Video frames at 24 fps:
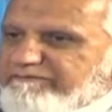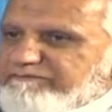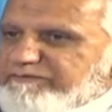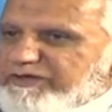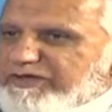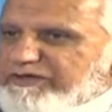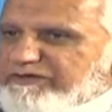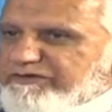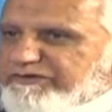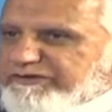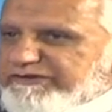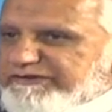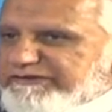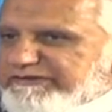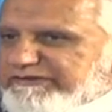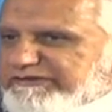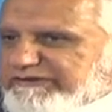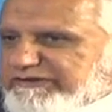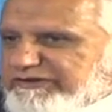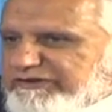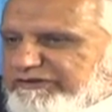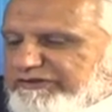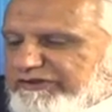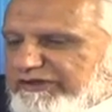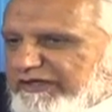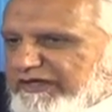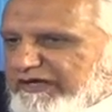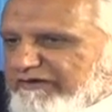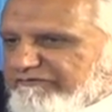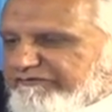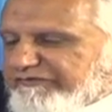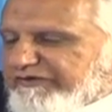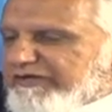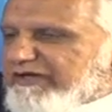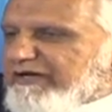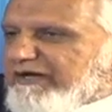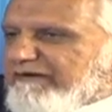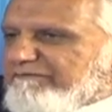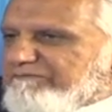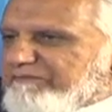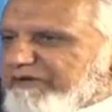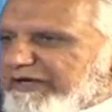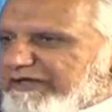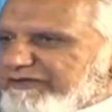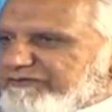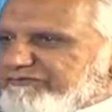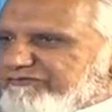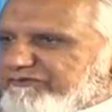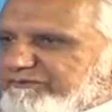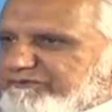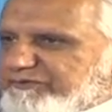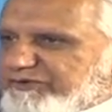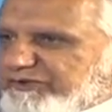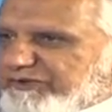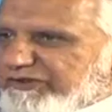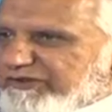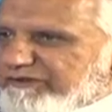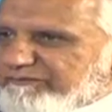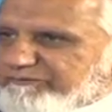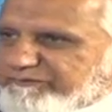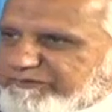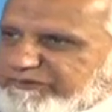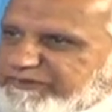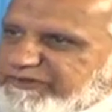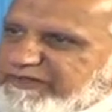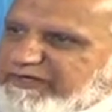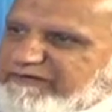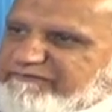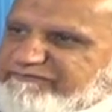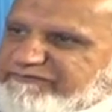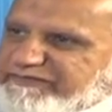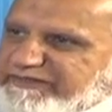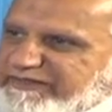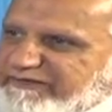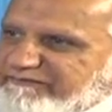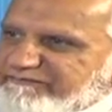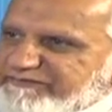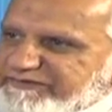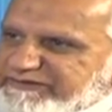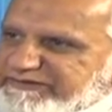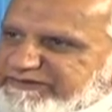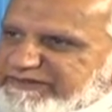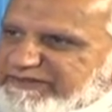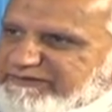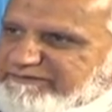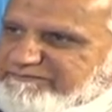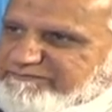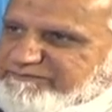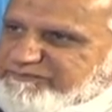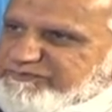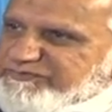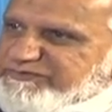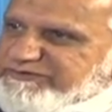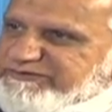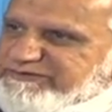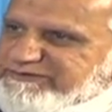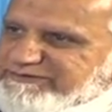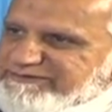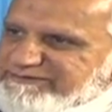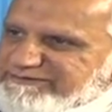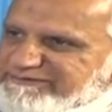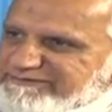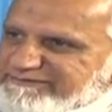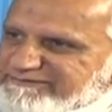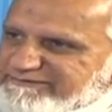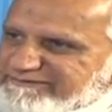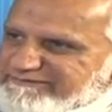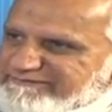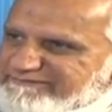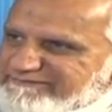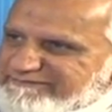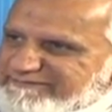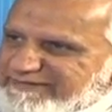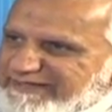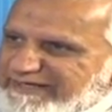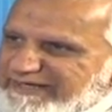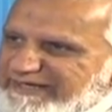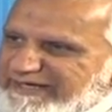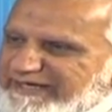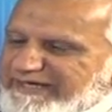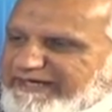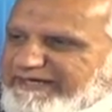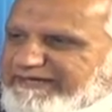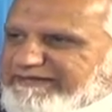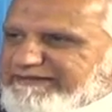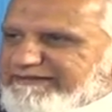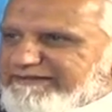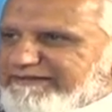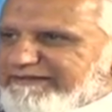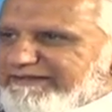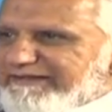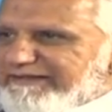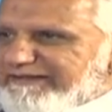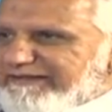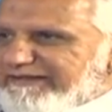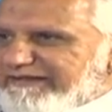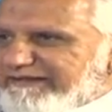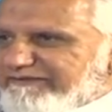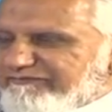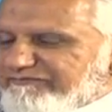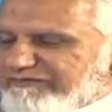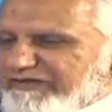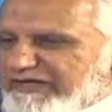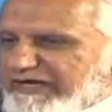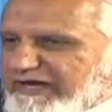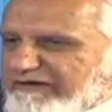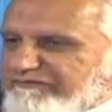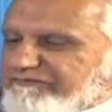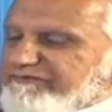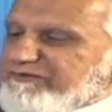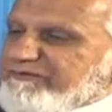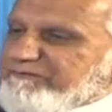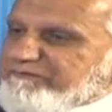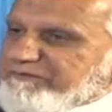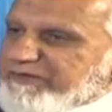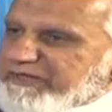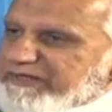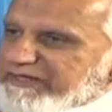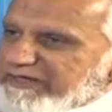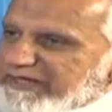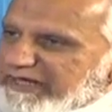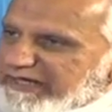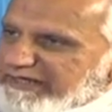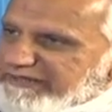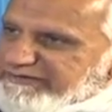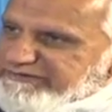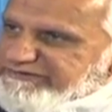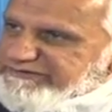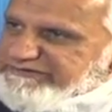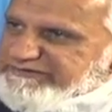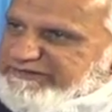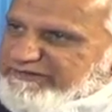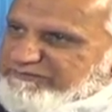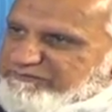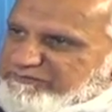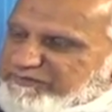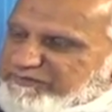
Because Africa buys from Europe on never-never terms. And if they have to pay cash, they